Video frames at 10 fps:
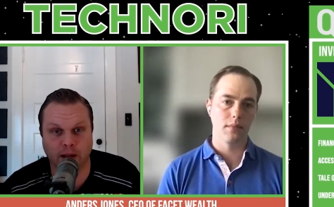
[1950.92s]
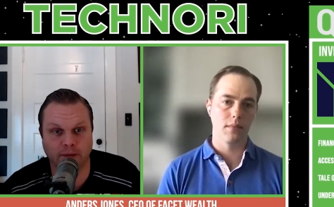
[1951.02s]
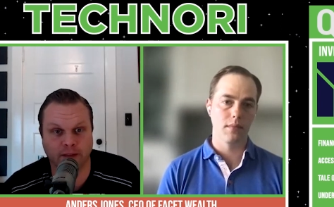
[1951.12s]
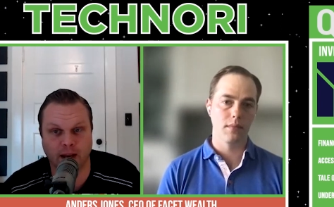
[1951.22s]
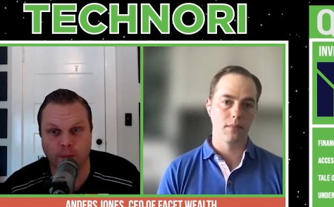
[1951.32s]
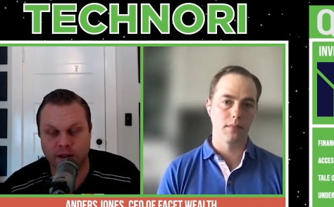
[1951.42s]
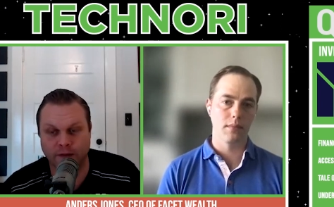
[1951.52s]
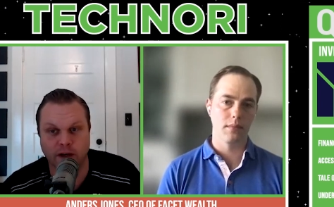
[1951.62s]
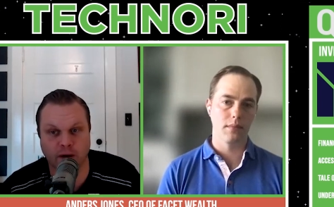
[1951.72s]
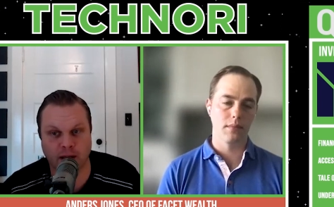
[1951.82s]
Speaker 1: life today which
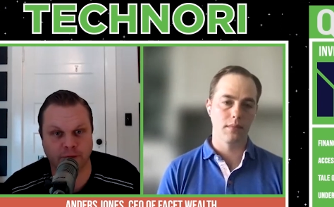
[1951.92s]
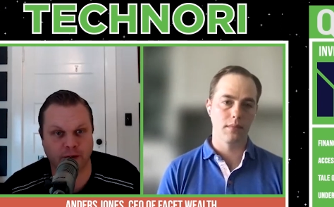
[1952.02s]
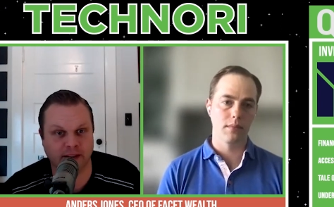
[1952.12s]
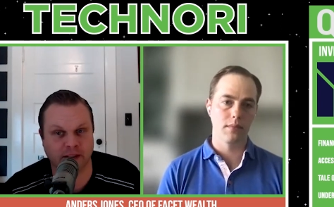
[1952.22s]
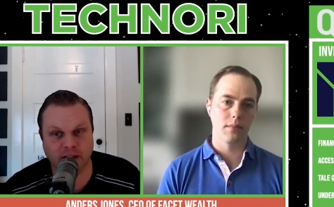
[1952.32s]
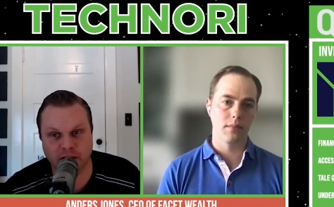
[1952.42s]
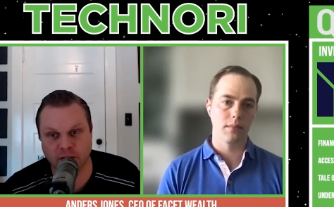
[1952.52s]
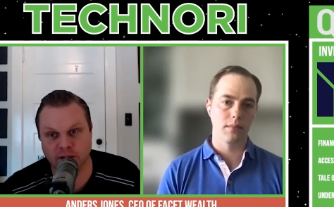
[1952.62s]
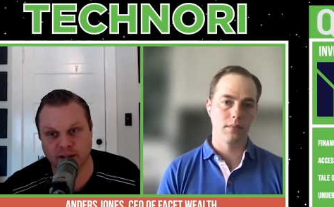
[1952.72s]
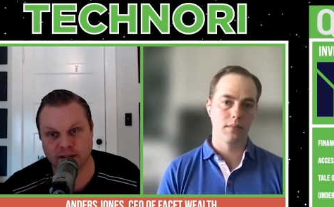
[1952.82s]
if you don't have facet
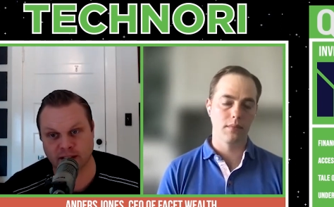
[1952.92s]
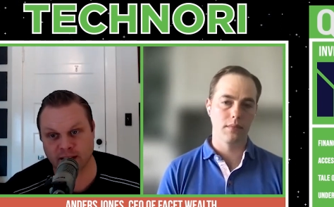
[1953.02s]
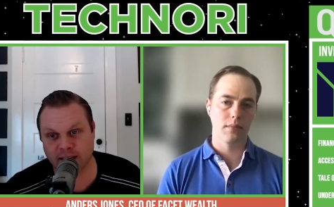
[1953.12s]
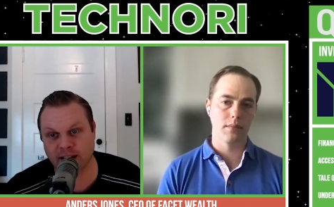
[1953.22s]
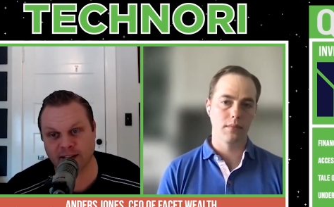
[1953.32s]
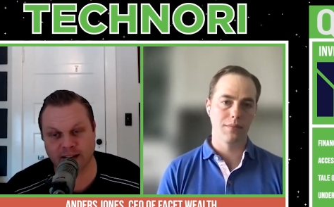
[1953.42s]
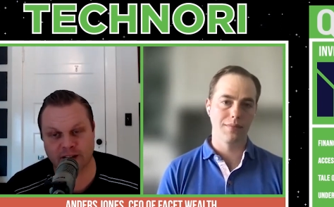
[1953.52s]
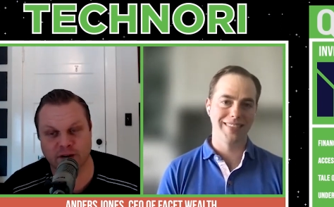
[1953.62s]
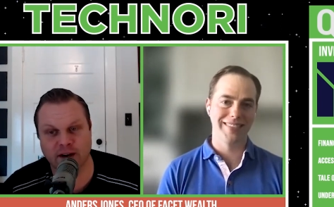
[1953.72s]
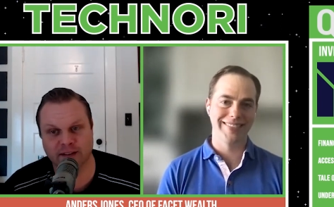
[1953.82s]
t-shirts that say that yet
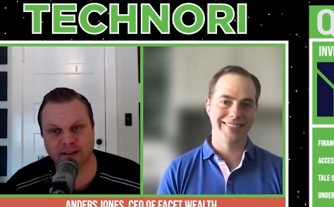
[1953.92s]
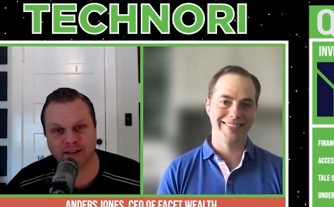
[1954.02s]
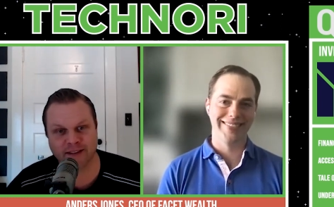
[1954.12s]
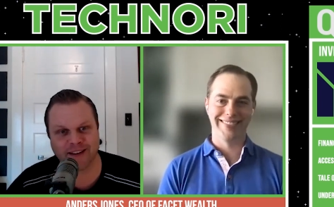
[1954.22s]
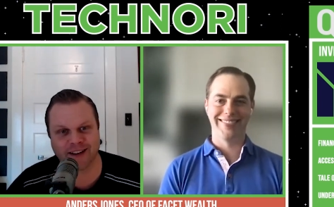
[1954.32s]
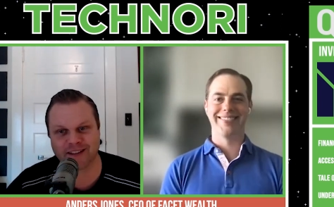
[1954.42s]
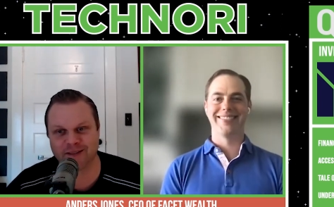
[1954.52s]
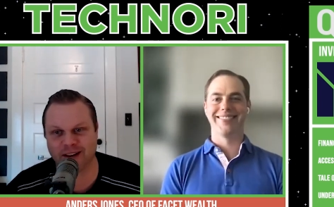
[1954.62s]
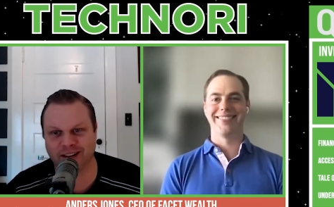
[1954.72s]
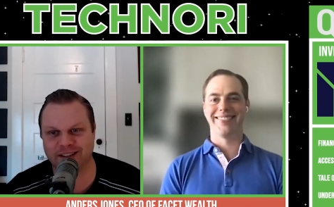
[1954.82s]
that's your next
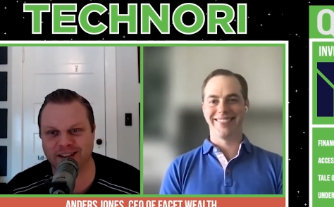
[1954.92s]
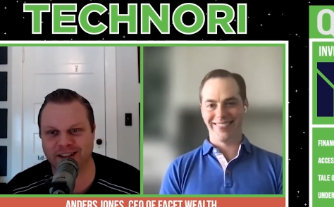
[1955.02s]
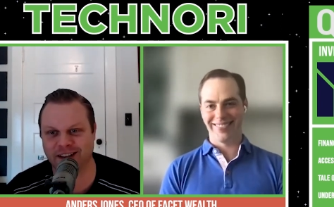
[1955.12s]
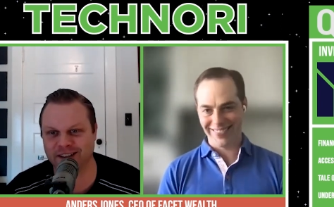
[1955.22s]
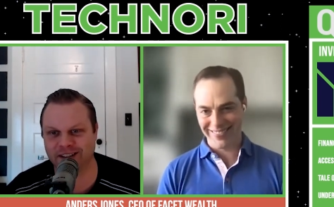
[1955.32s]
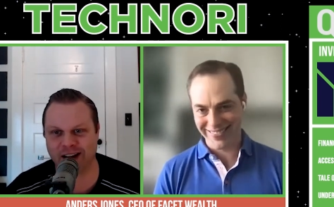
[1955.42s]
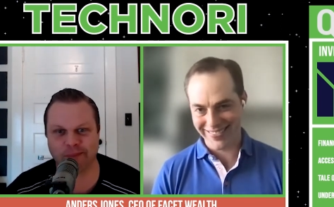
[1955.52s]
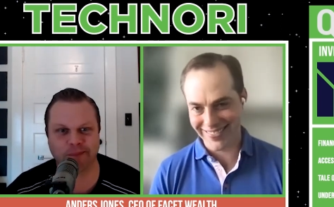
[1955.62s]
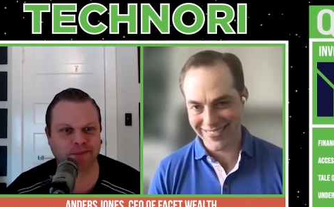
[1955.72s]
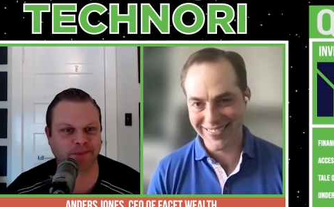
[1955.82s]
next next next
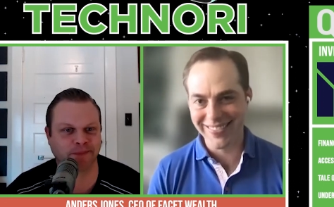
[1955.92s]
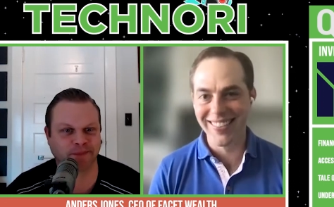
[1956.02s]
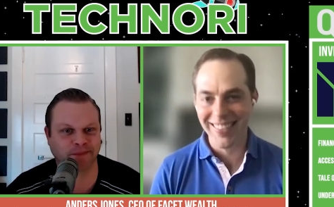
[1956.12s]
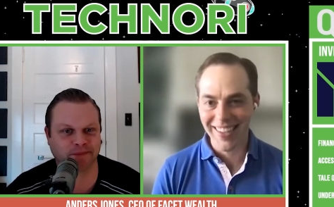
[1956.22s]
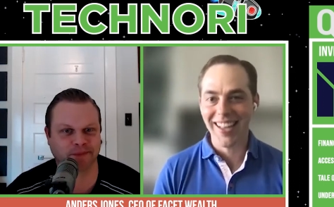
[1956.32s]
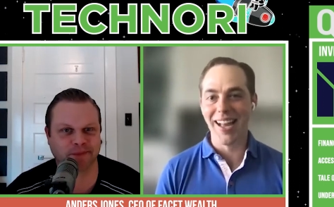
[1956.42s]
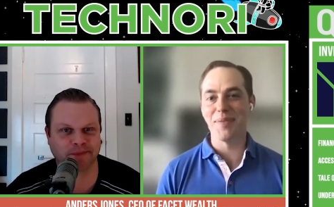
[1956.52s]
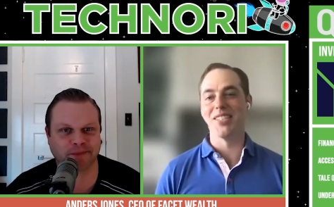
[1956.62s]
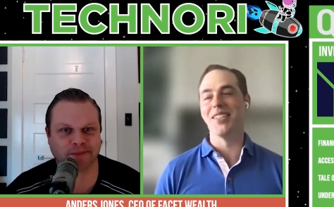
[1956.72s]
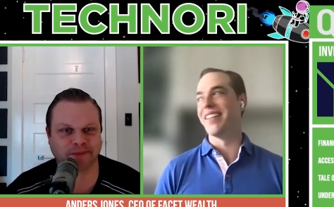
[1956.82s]
job
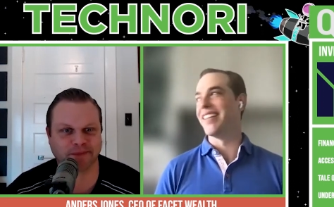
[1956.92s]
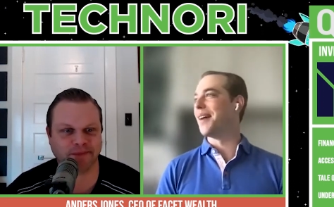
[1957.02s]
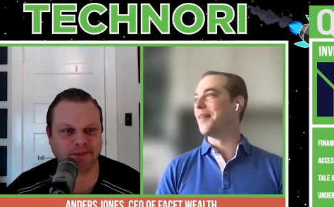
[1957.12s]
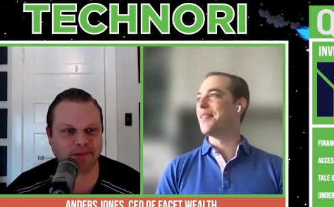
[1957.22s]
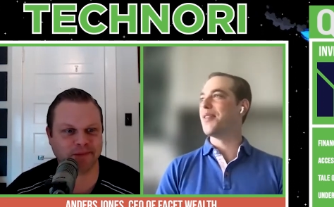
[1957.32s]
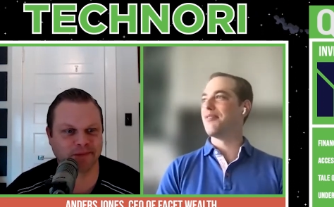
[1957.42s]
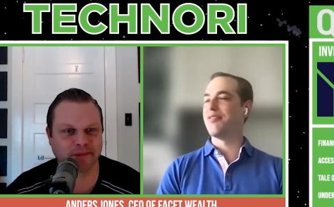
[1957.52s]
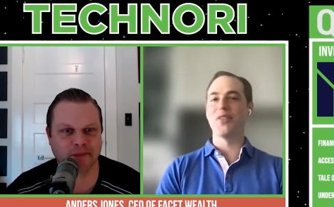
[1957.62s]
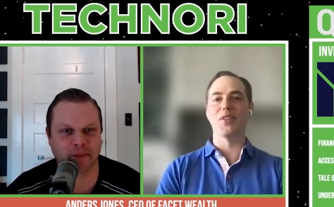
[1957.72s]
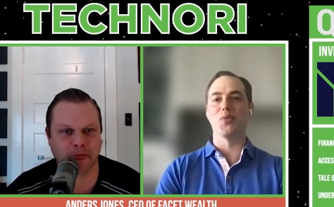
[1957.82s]
Speaker 2: Absolutely. Yeah, we have, we have a
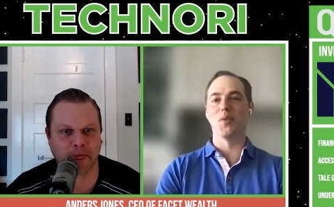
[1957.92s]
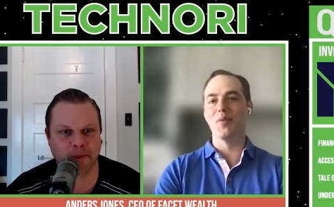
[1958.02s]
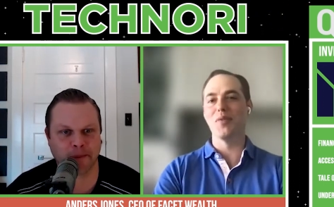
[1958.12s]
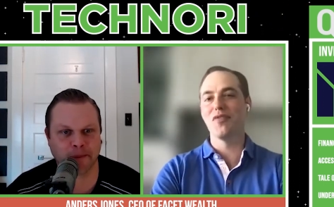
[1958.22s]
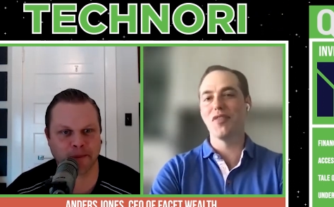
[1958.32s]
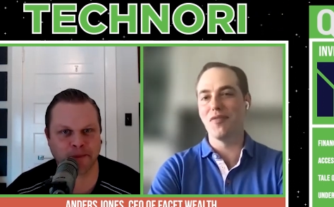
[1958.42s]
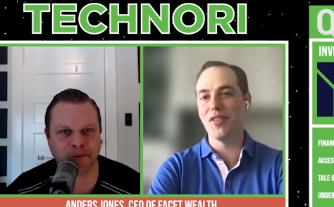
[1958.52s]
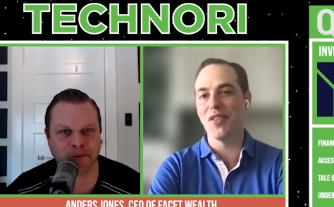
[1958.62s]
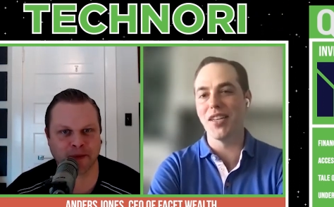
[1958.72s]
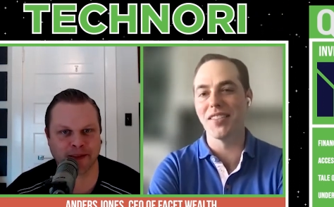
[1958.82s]
few things, a few,
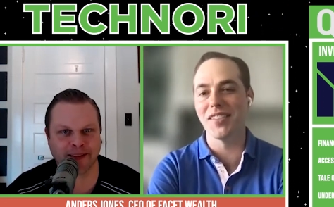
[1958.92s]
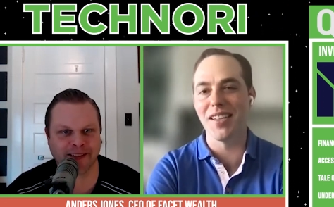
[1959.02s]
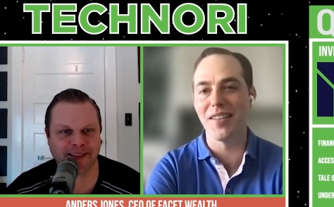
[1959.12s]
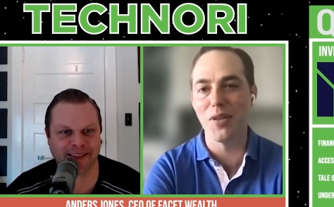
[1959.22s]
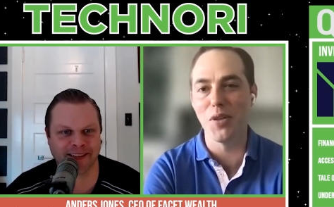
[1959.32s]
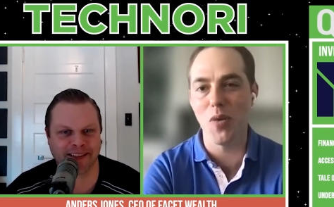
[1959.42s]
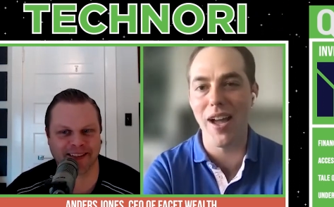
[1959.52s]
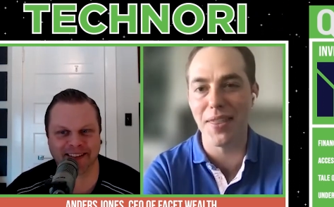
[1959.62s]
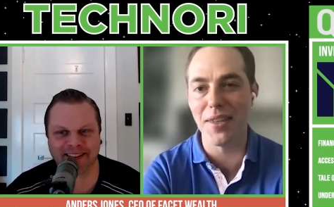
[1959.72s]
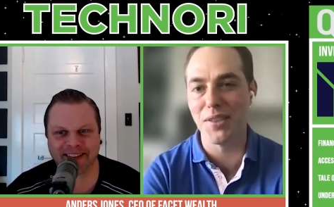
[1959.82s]
few things, a uh, few
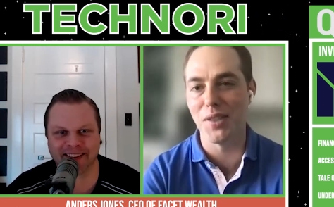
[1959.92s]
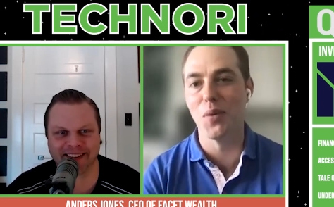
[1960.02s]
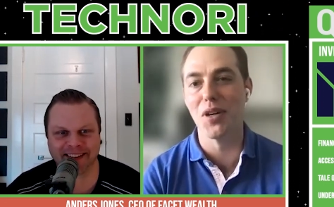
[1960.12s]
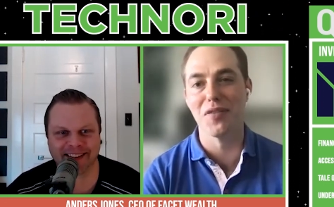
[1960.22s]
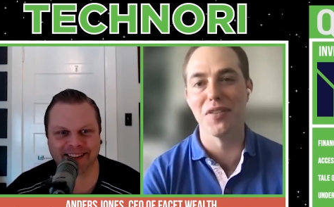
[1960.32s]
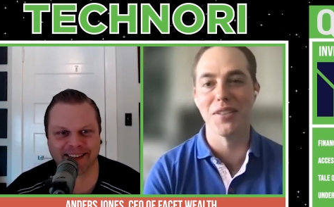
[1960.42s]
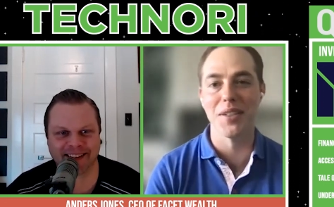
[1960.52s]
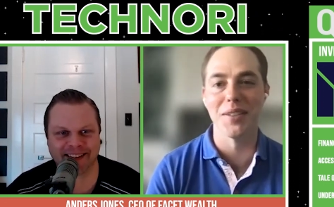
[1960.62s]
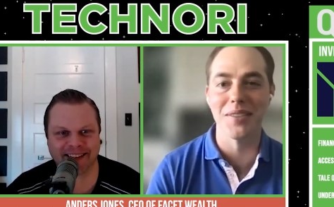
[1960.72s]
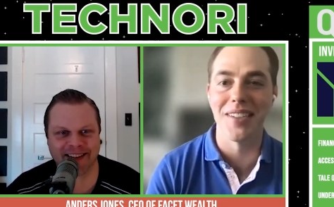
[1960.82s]
swag things in the work for this
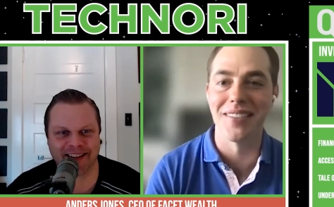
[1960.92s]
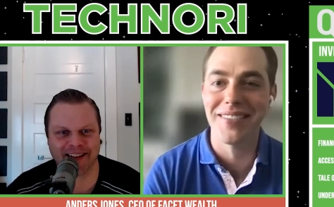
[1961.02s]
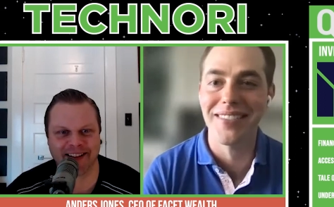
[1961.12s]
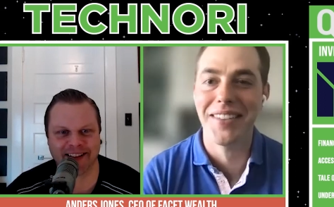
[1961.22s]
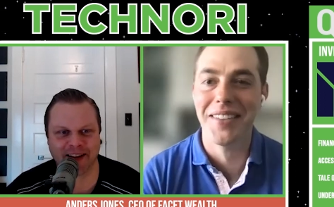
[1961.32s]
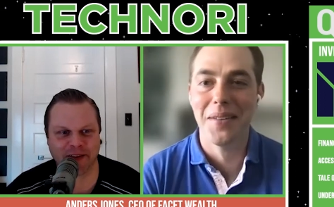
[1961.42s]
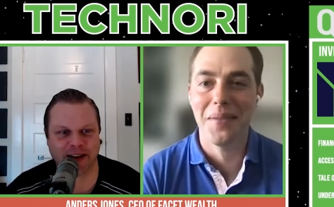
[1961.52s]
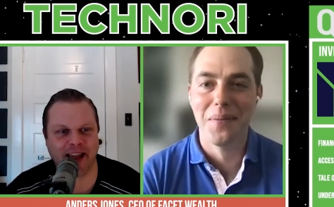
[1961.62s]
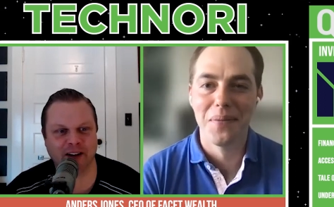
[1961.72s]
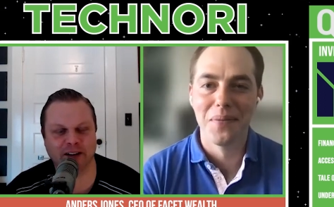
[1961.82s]
year. So
Speaker 1: love
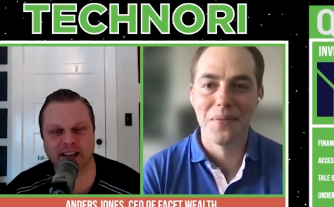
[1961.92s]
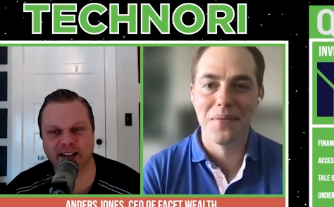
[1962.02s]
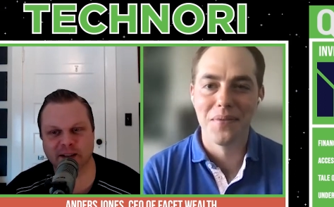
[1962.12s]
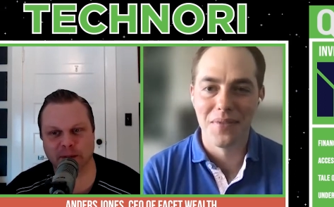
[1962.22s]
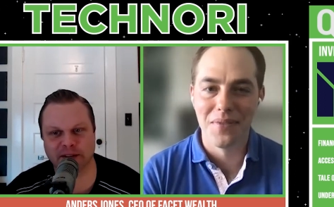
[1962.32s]
it. Anders, thanks so much